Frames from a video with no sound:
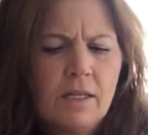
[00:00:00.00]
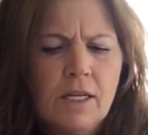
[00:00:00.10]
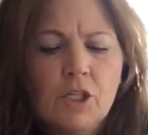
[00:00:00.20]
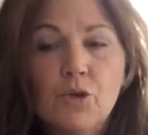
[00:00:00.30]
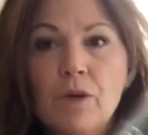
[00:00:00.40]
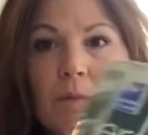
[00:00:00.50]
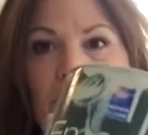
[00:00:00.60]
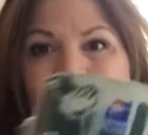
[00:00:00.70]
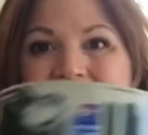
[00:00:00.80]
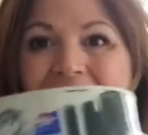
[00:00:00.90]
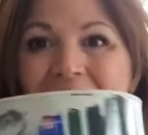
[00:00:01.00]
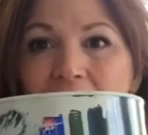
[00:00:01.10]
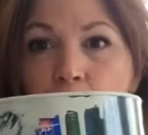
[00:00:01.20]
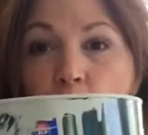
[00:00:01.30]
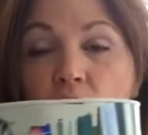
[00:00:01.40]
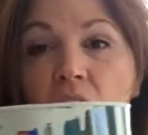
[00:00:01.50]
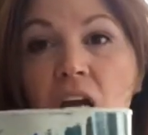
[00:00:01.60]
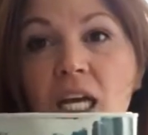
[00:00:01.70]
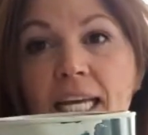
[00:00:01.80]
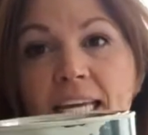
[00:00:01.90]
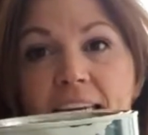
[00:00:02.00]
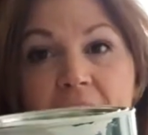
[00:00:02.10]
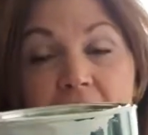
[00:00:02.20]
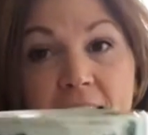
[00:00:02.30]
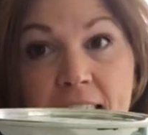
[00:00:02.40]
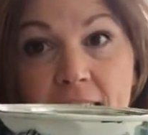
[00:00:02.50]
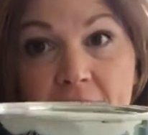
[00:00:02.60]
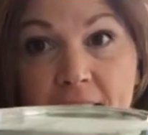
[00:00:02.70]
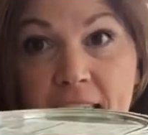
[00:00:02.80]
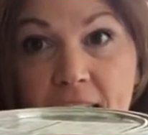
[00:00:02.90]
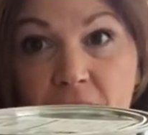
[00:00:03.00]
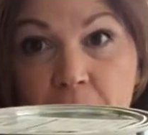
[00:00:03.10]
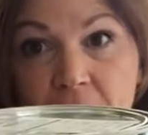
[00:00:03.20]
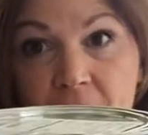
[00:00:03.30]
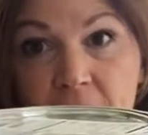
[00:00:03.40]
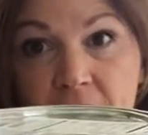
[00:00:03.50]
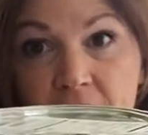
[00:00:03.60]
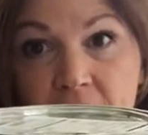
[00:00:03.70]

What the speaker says: trim enamel? It is a latex base.